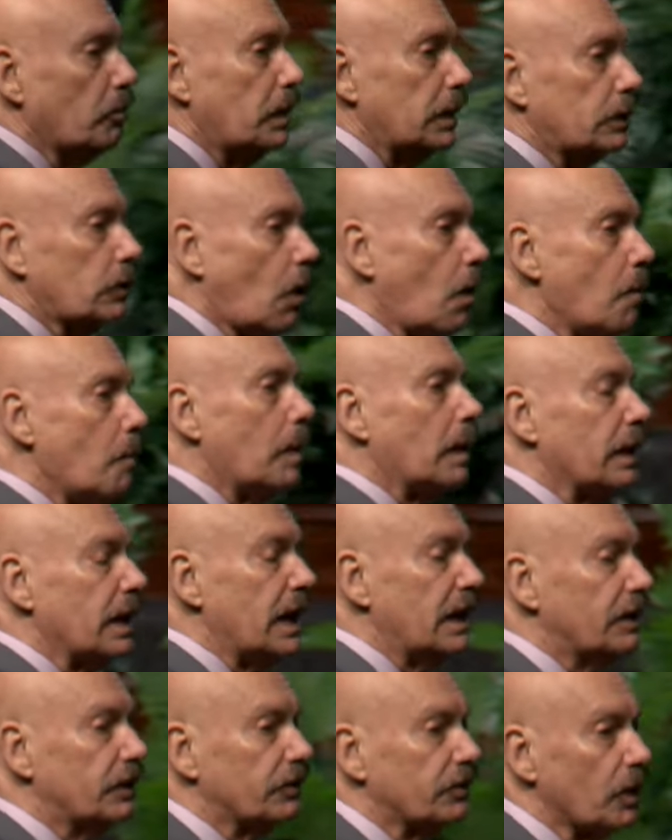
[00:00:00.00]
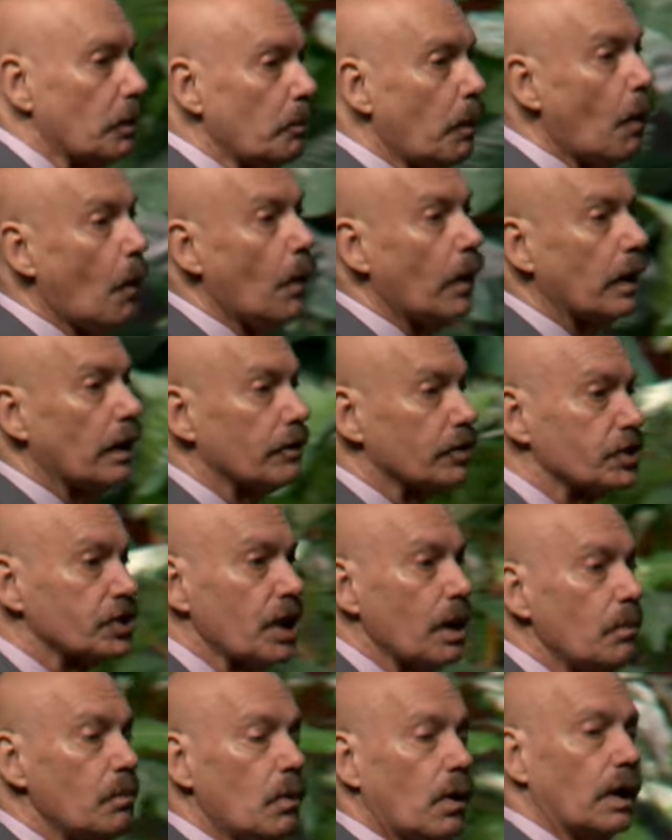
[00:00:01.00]
But don't believe the report of
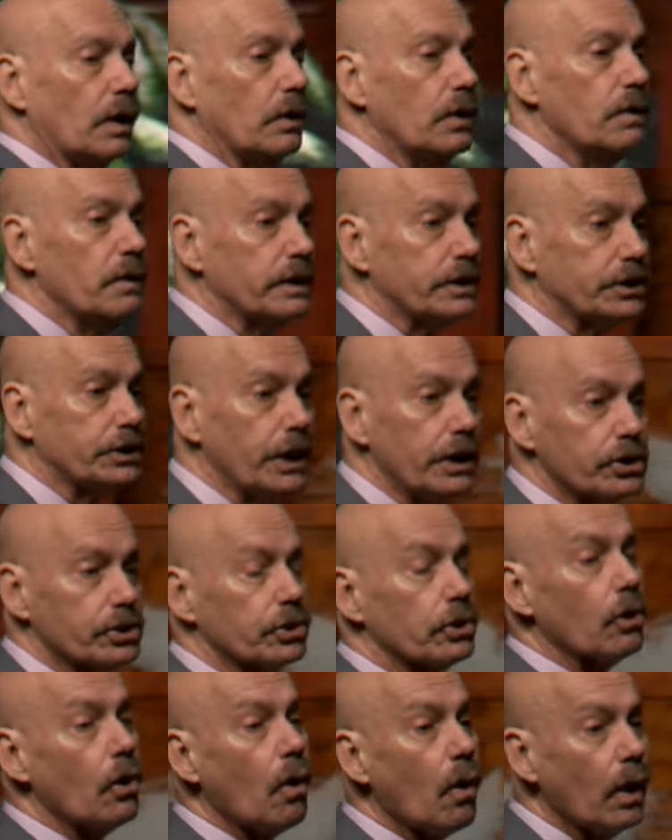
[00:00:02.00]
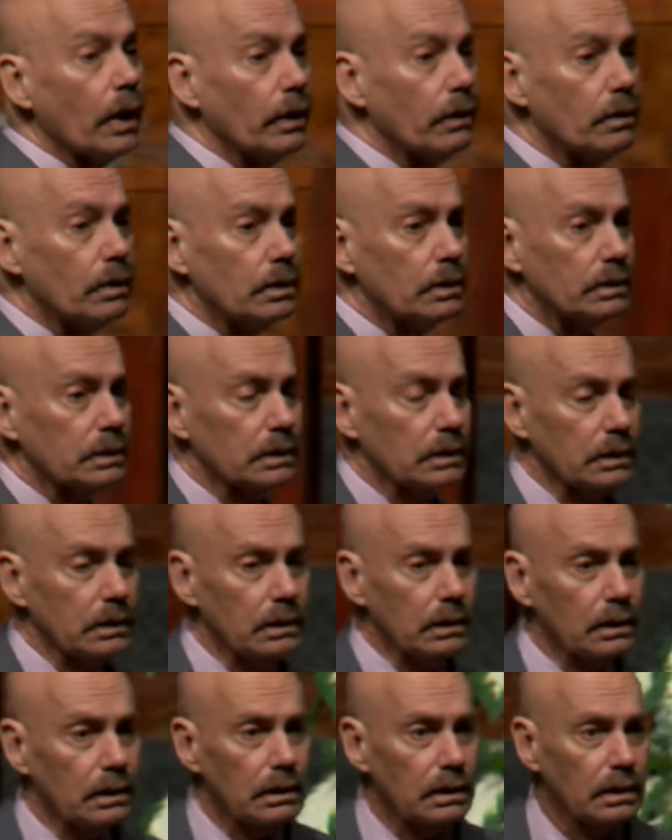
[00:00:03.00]
someone who is disloyal.
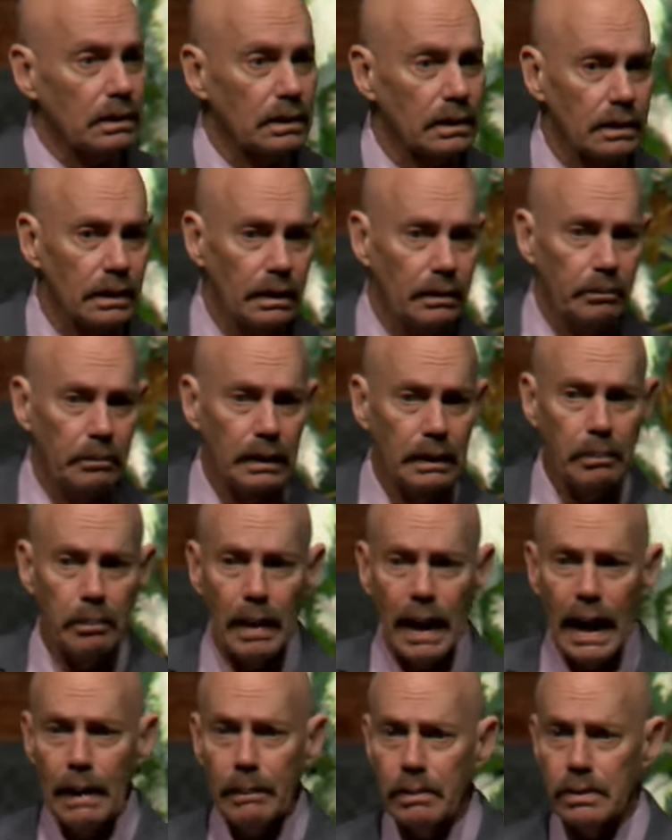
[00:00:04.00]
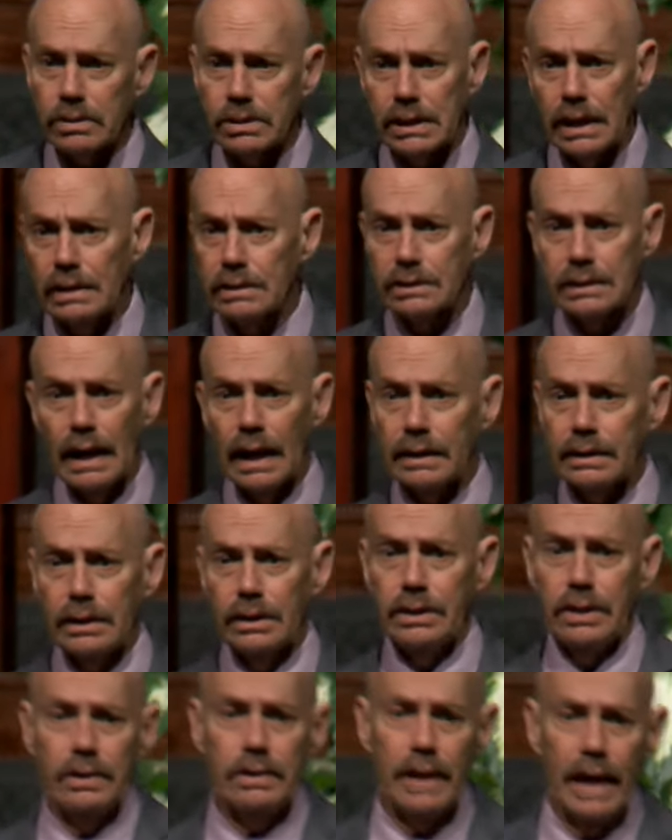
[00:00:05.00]
But the Bible says not to
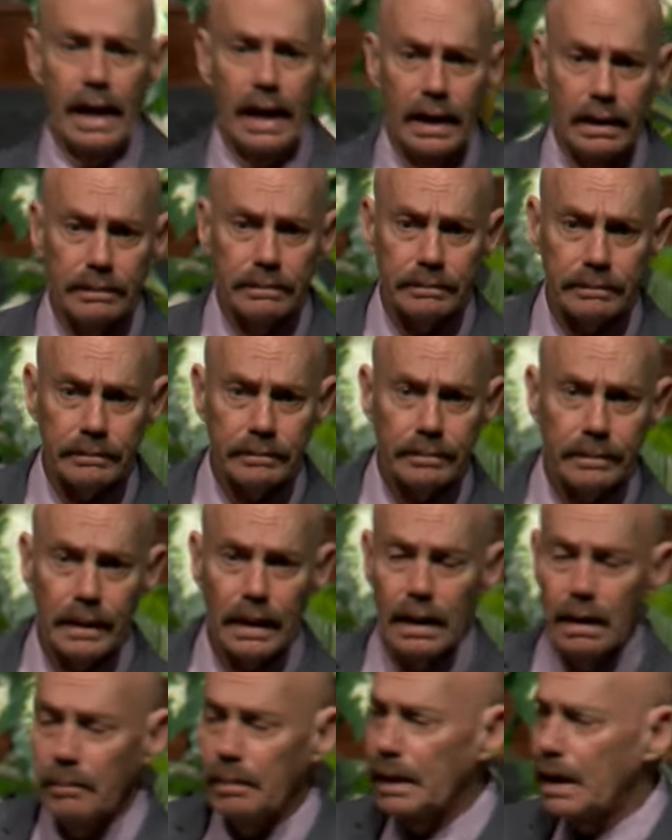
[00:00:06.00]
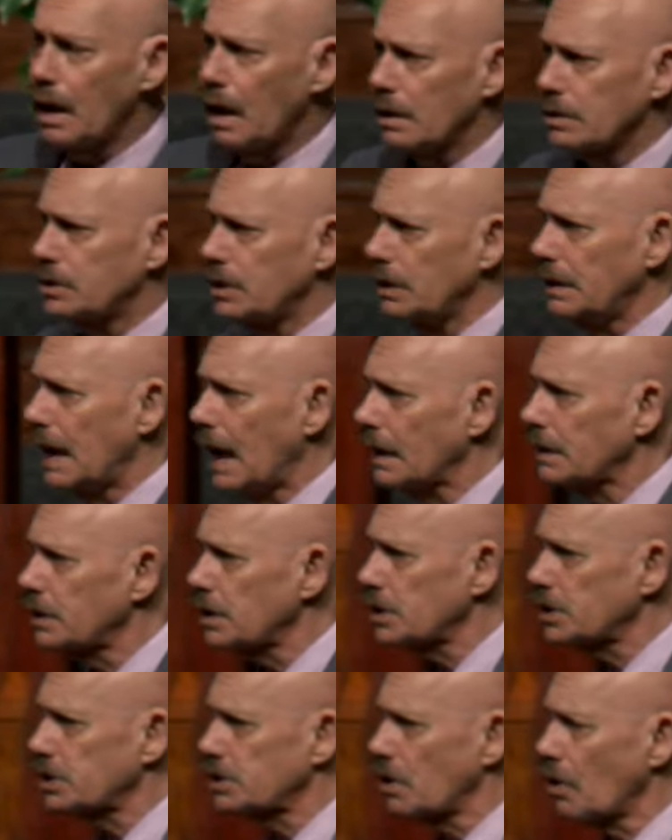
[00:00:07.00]
do that because you're not
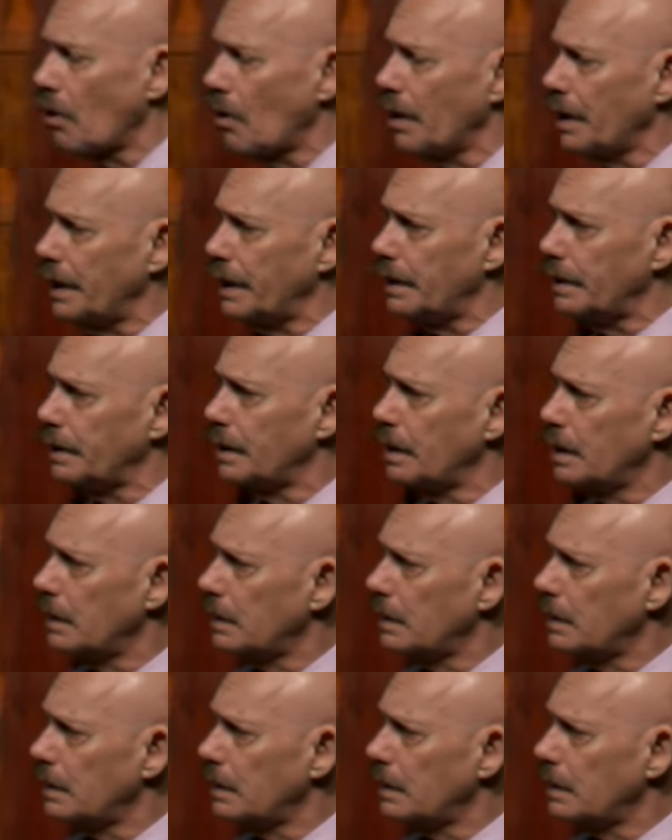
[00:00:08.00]
destroying